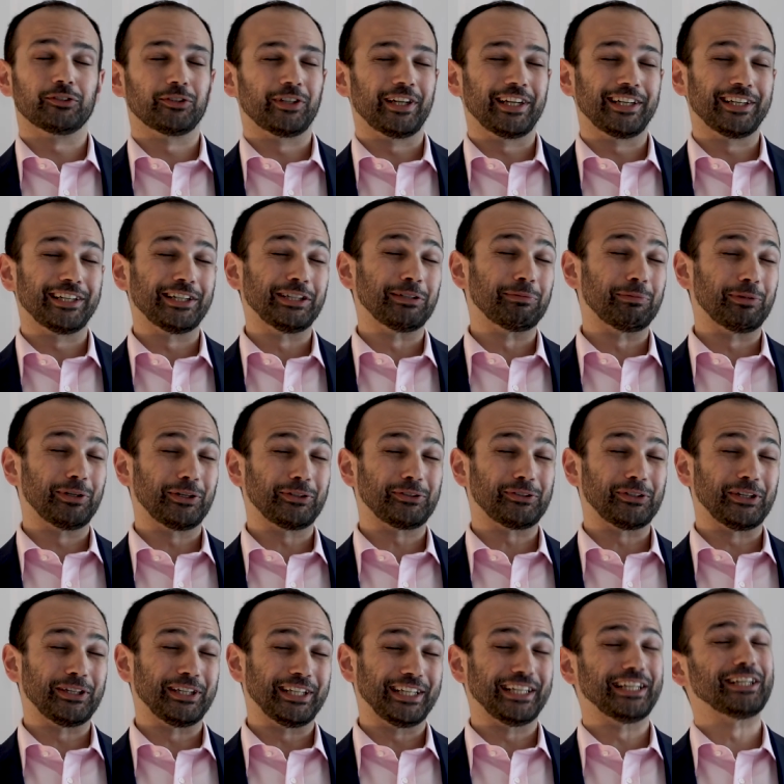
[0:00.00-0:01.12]
so AI and
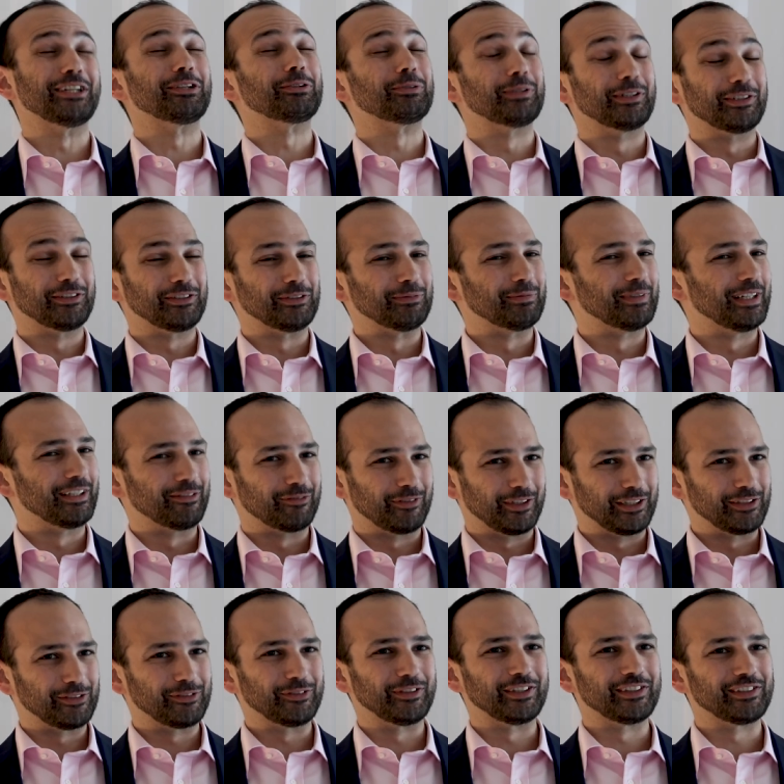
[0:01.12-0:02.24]
blockchain in quantum and
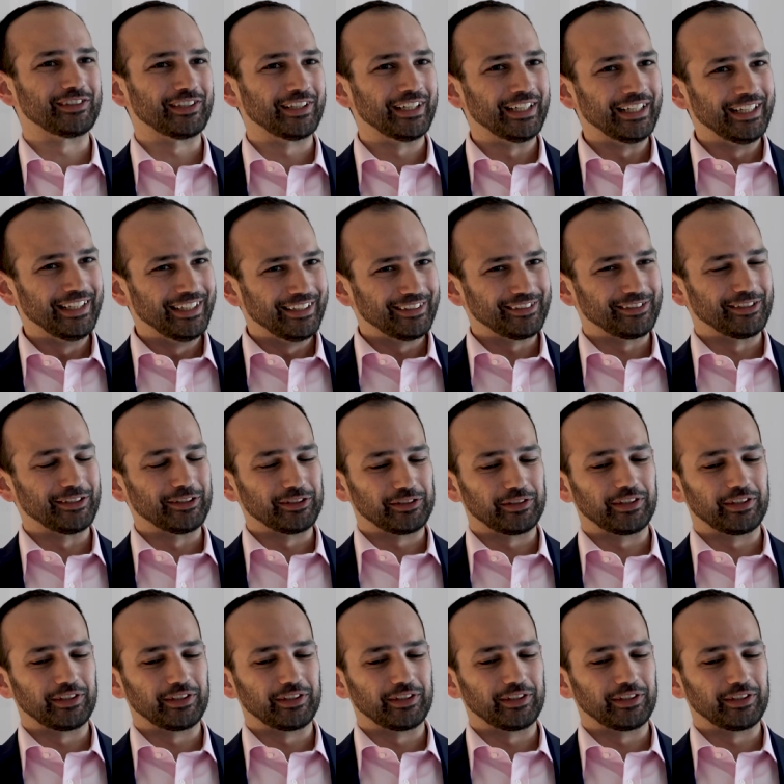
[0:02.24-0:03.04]
vice versa. So